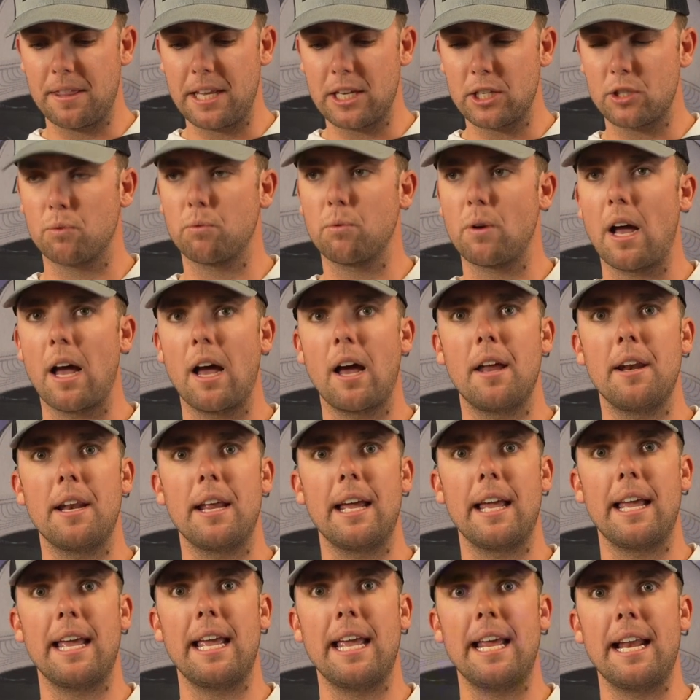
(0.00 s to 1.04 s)
This
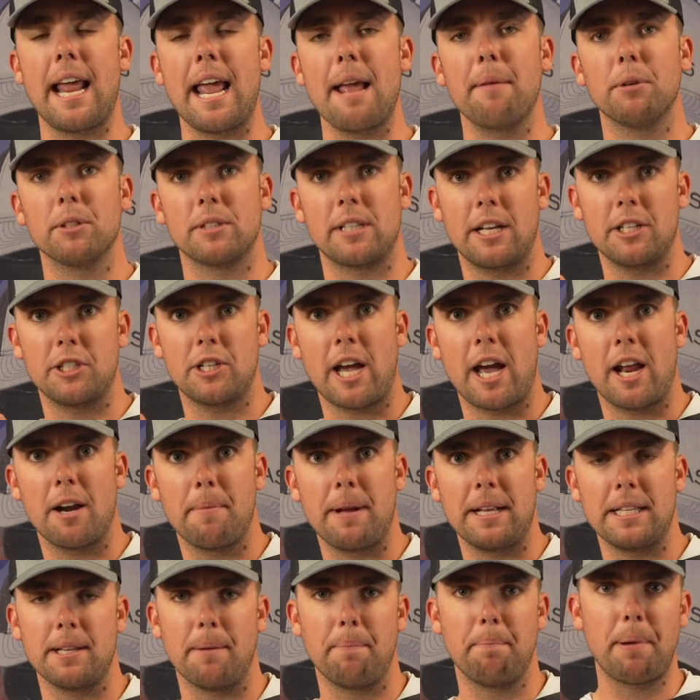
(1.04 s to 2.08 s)
rod enables that
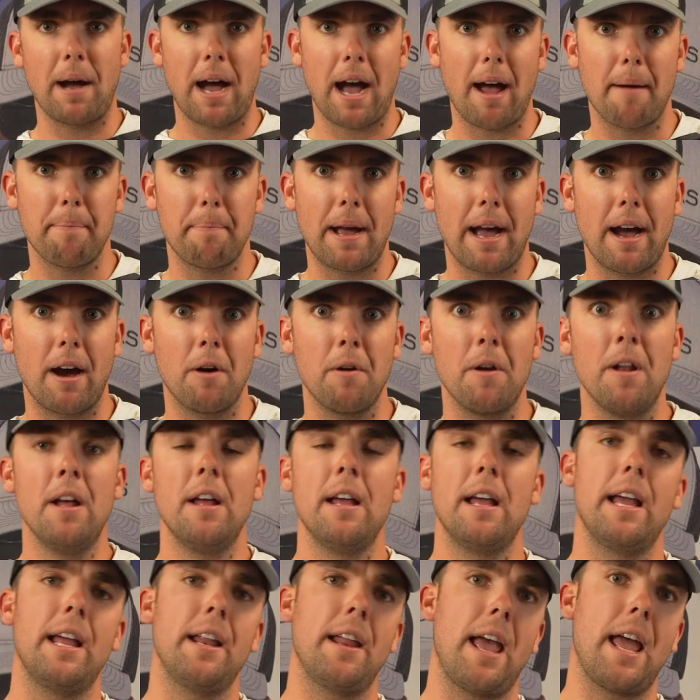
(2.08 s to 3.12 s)
chatterbait to pop
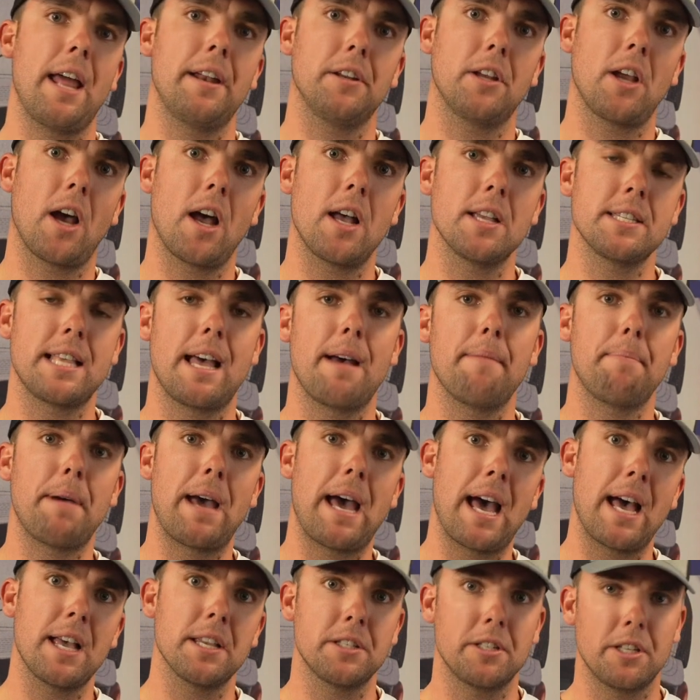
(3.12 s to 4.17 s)
out and cause that
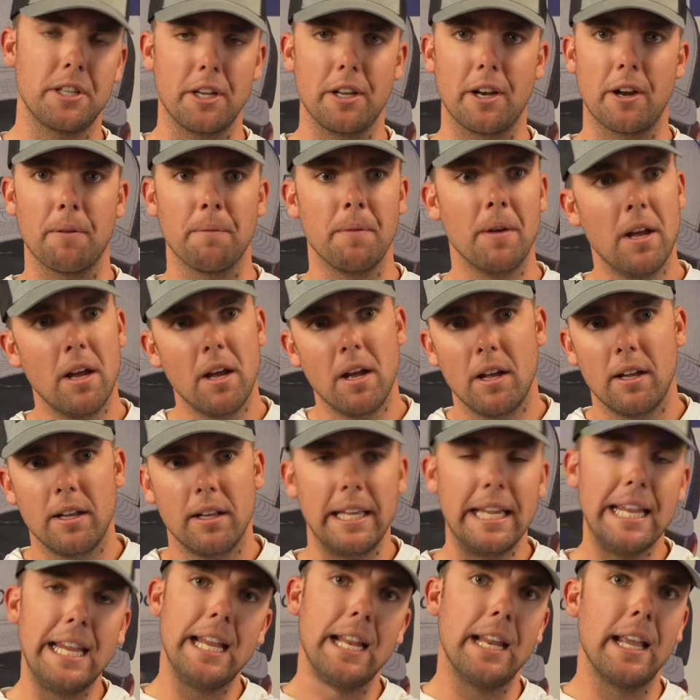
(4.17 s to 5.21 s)
bass to
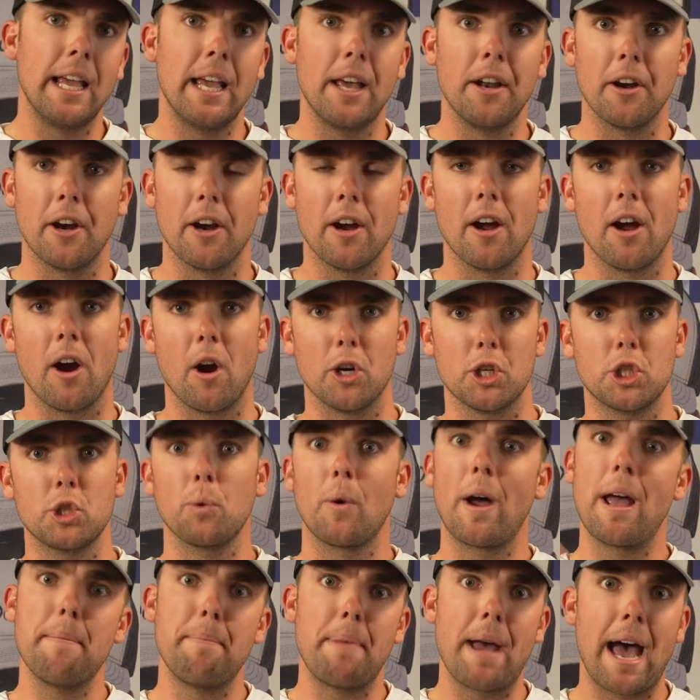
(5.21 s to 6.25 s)
eat it or
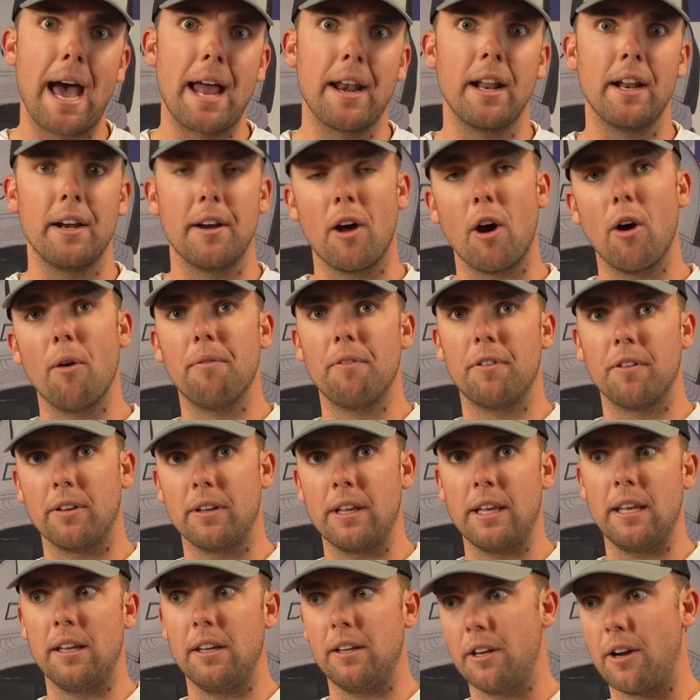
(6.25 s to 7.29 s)
swipe at it, and
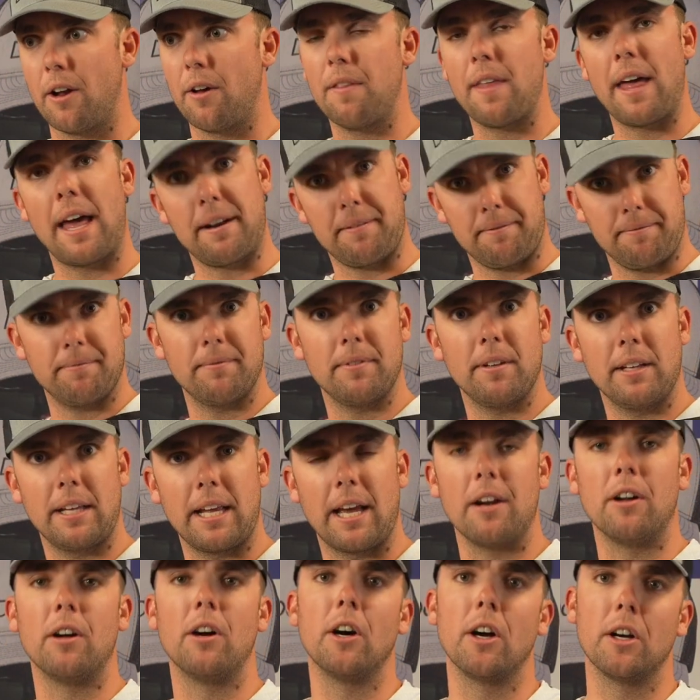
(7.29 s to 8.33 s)
hopefully then
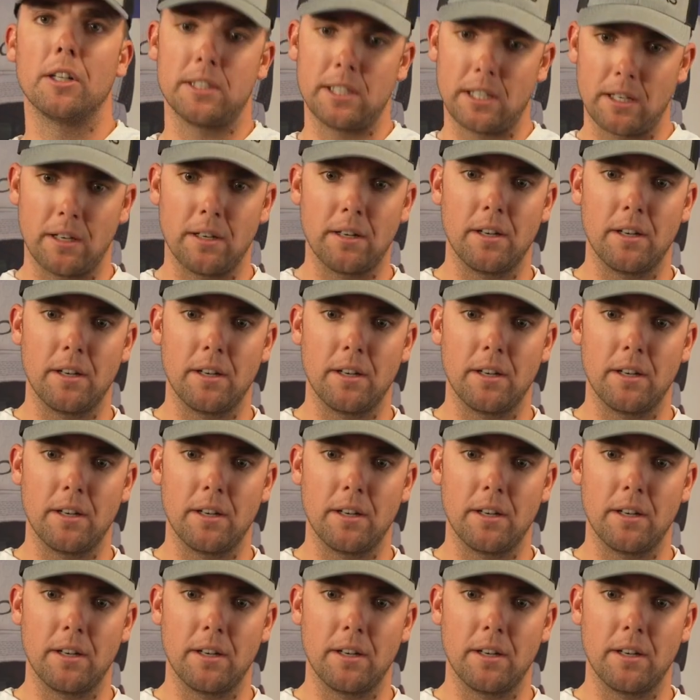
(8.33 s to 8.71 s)
get hooked.